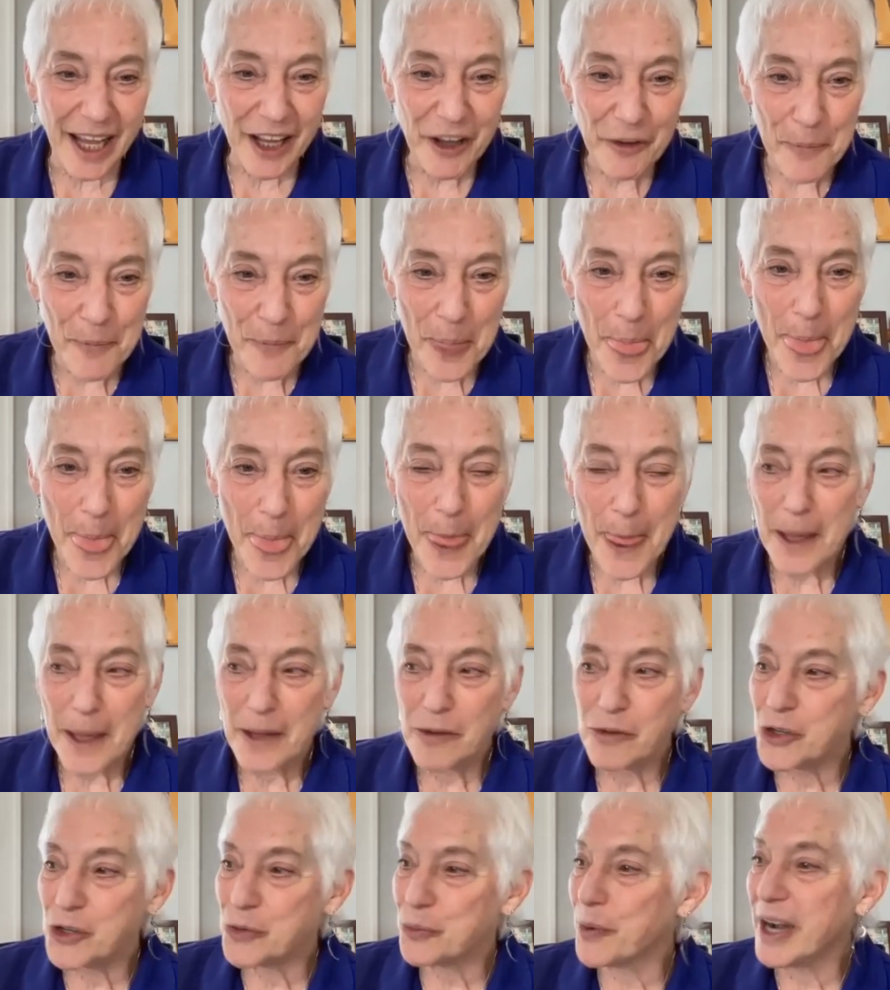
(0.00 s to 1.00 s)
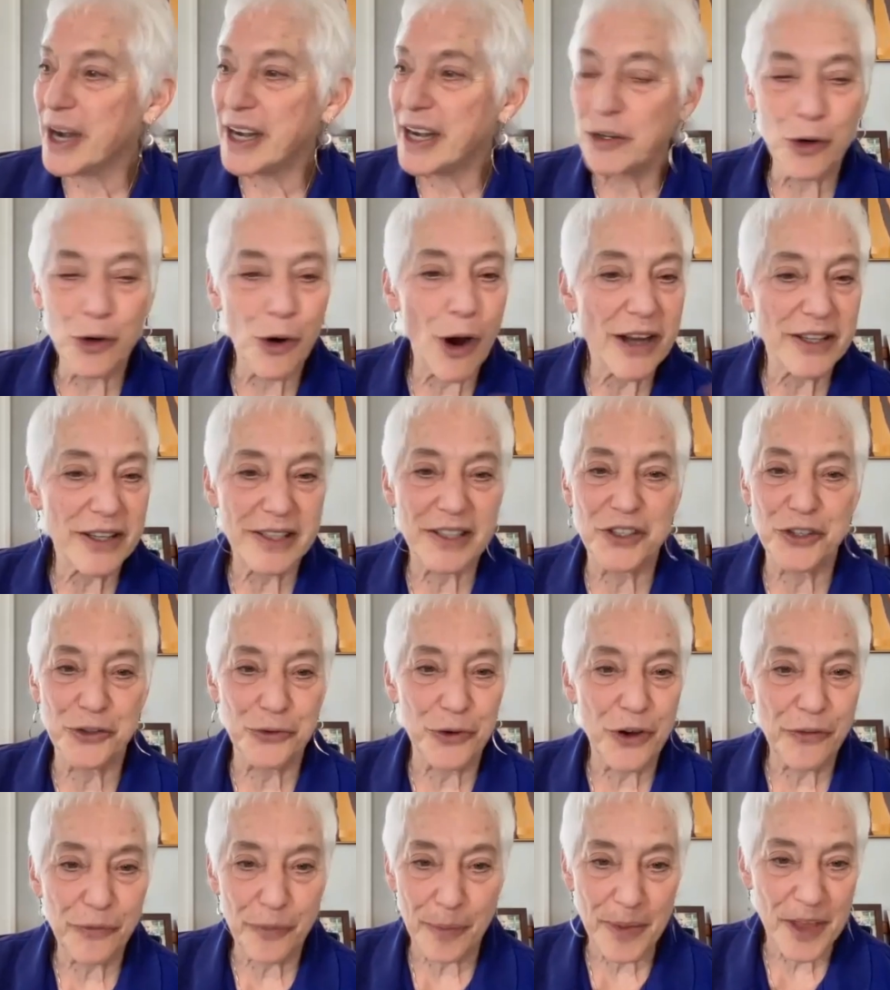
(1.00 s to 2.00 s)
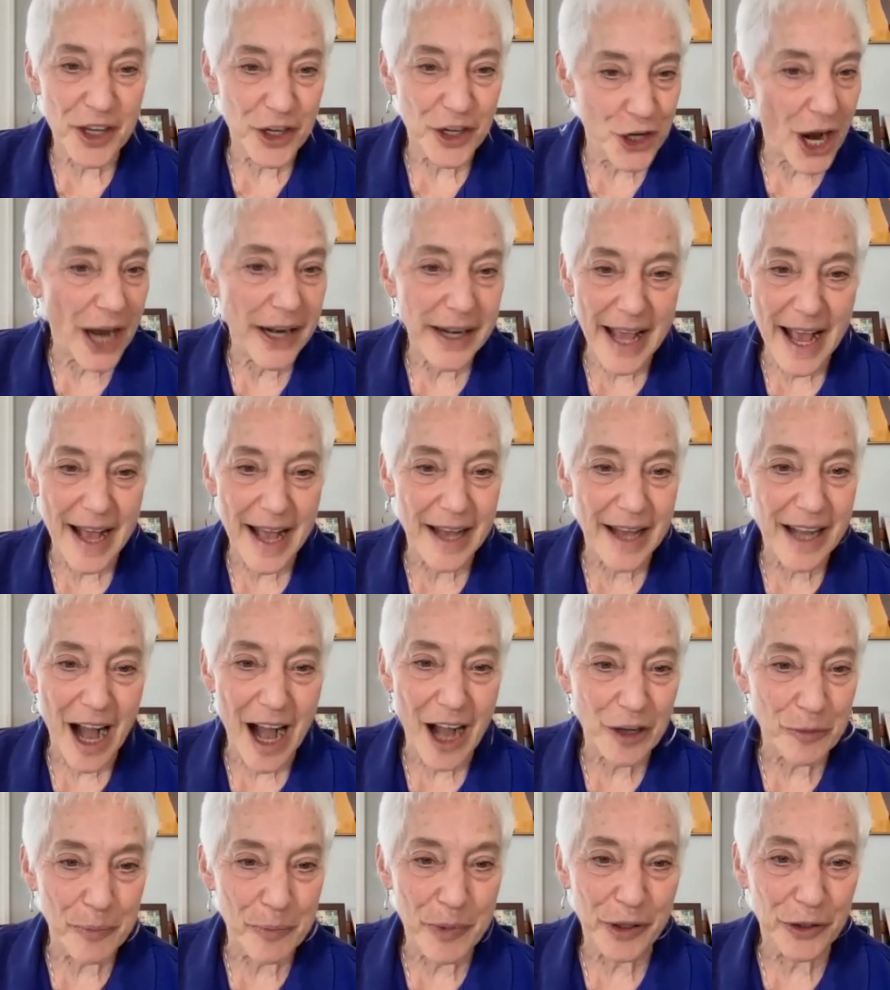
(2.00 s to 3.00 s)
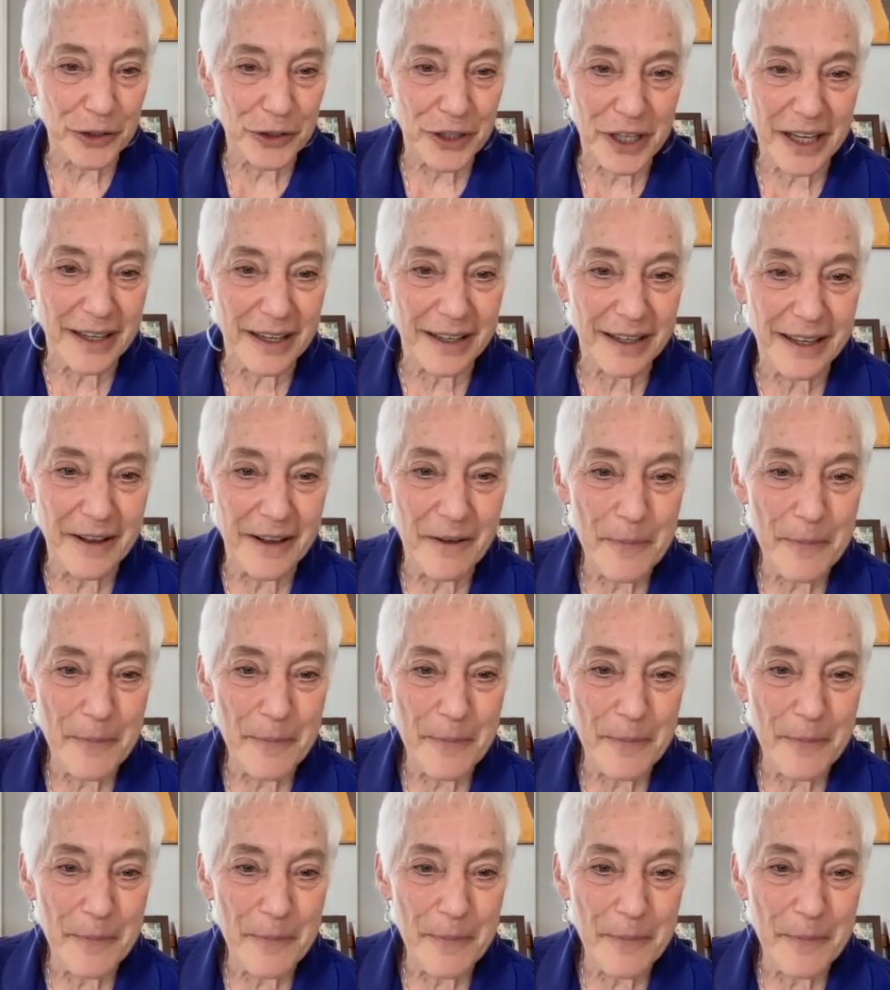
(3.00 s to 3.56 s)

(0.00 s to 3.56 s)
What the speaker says: It was right across the street from the John Hancock building,